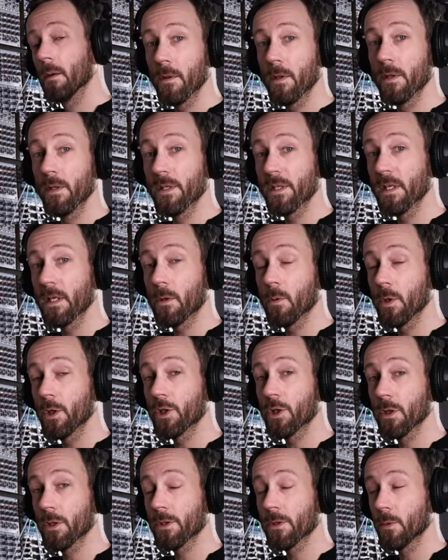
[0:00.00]
the
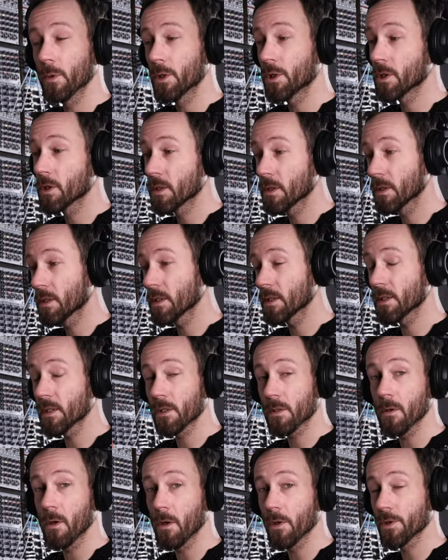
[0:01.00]
sequential switch. This
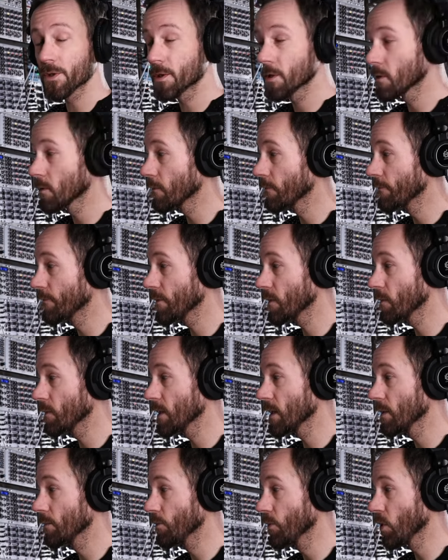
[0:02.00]
is also very
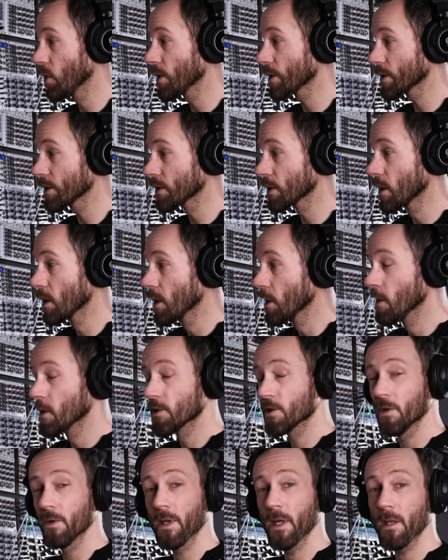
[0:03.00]
important,
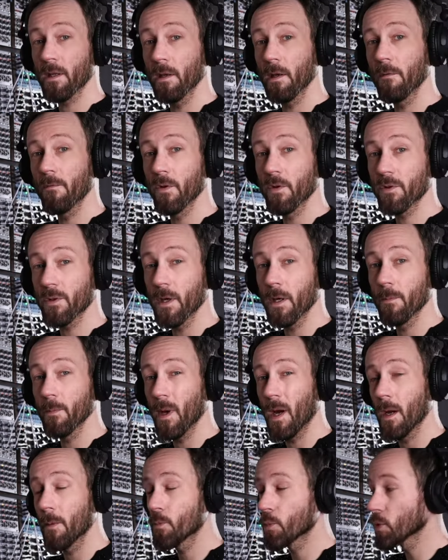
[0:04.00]
so that every time
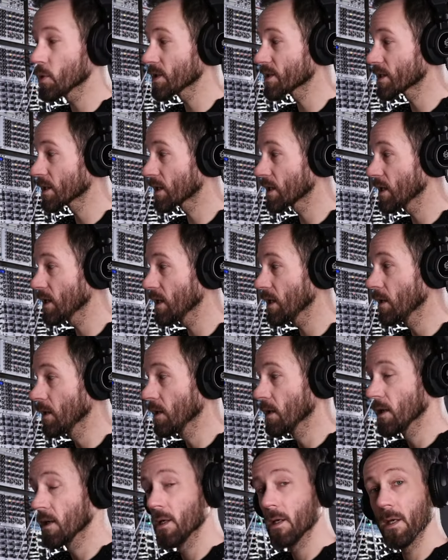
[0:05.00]
I press a key,
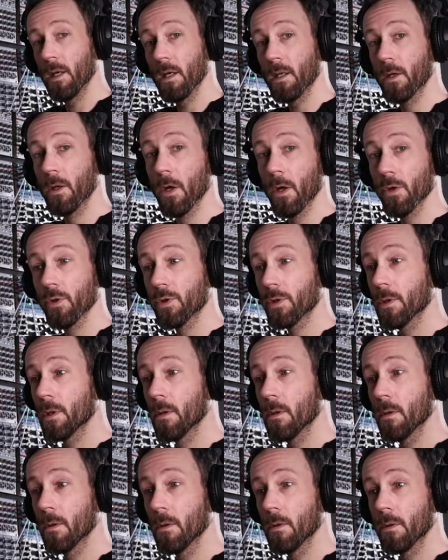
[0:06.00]
it goes
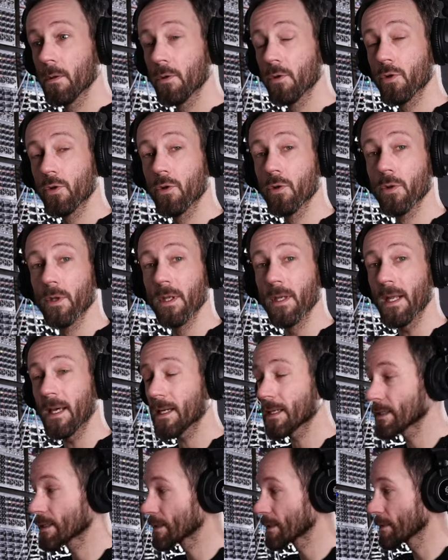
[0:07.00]
to the
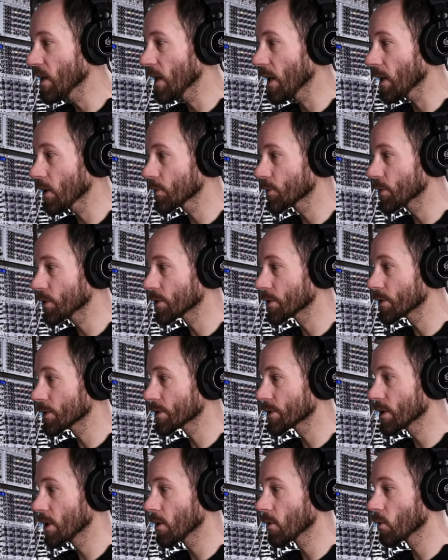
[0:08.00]
next output.
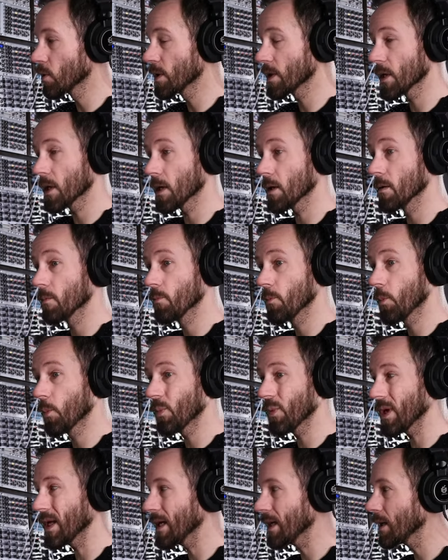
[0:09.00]
So when I
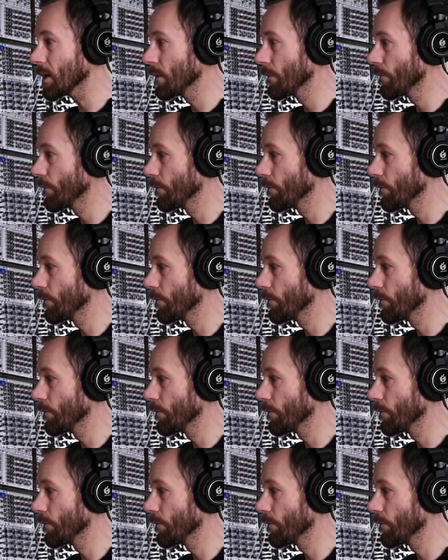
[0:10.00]
play